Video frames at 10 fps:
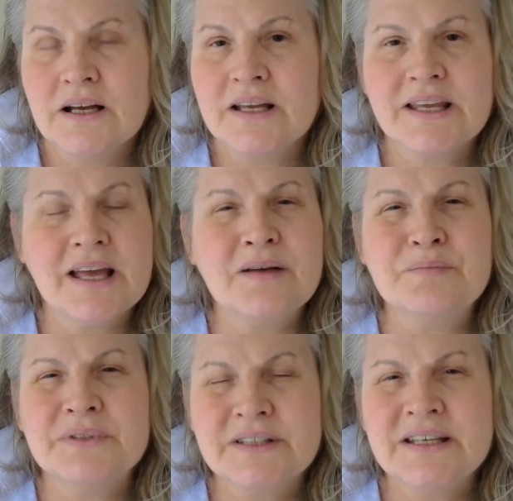can't
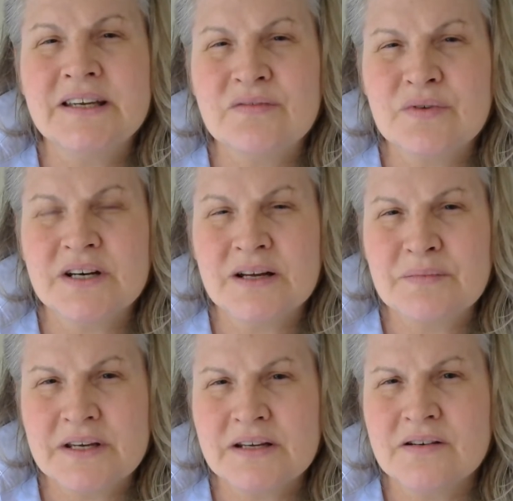believe what I'm
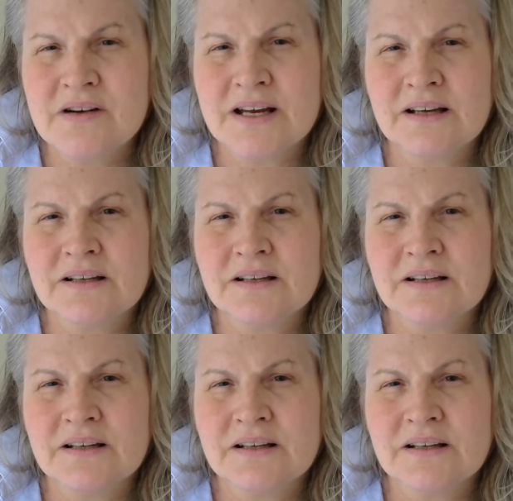hearing.